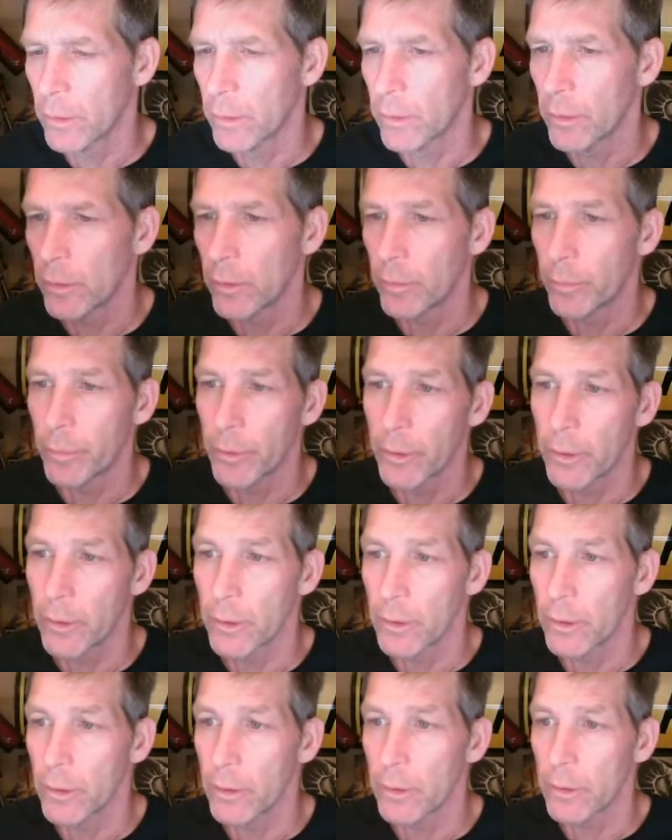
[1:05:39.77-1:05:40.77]
New
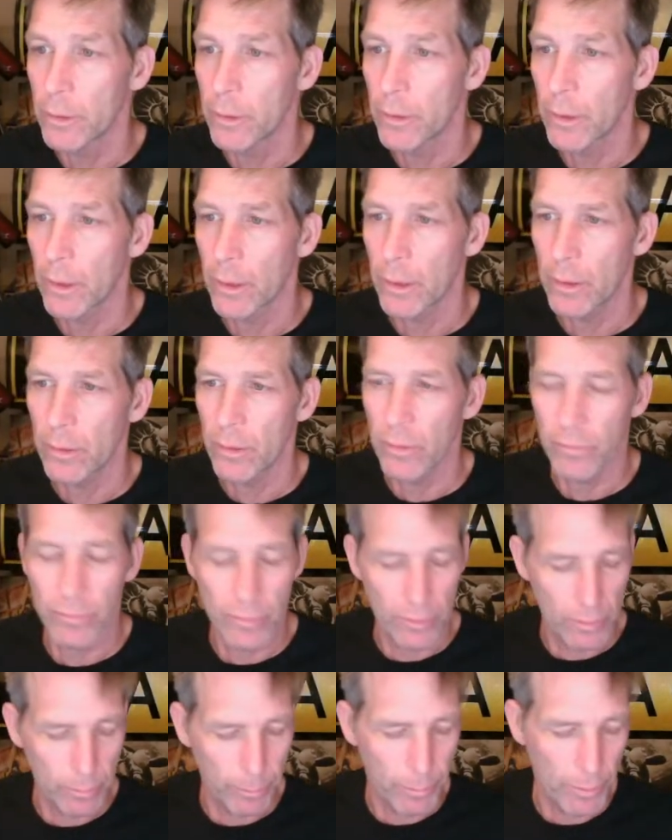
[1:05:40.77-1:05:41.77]
playlist. I don't know if
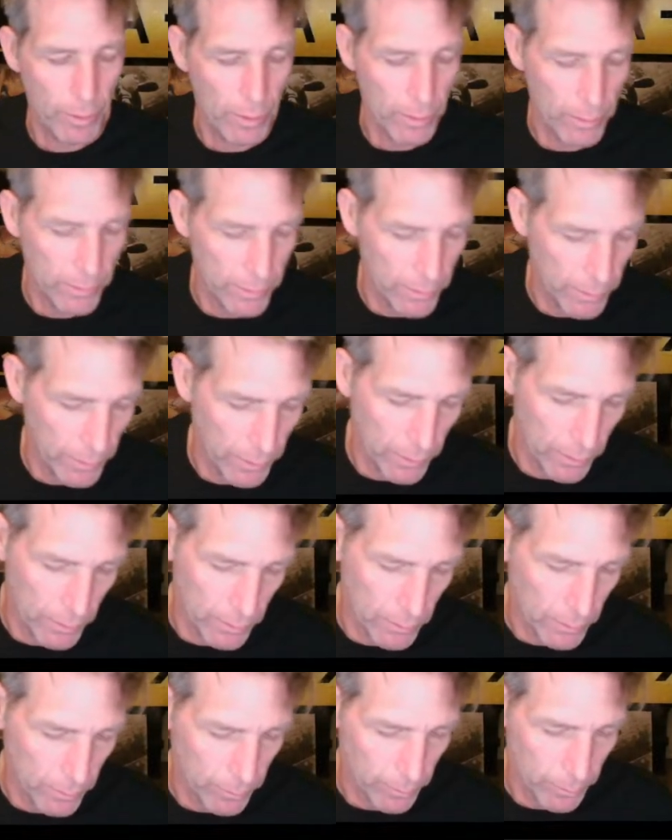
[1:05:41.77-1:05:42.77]
it's a podcast.